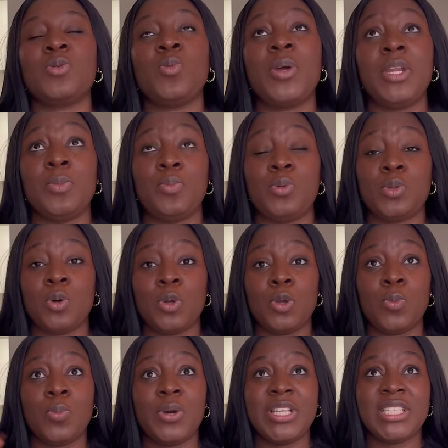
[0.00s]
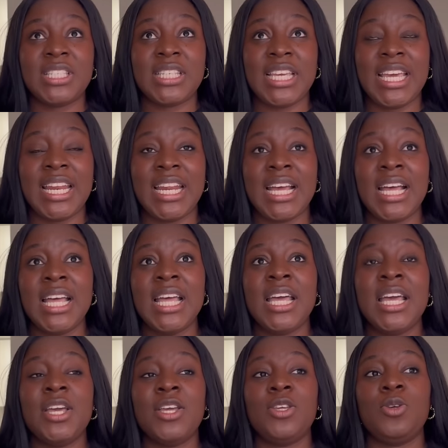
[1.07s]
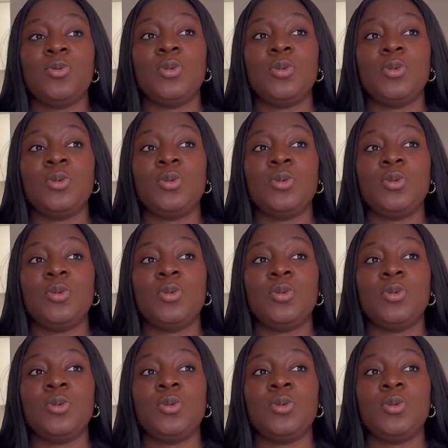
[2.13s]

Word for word: So when you put all your points together, you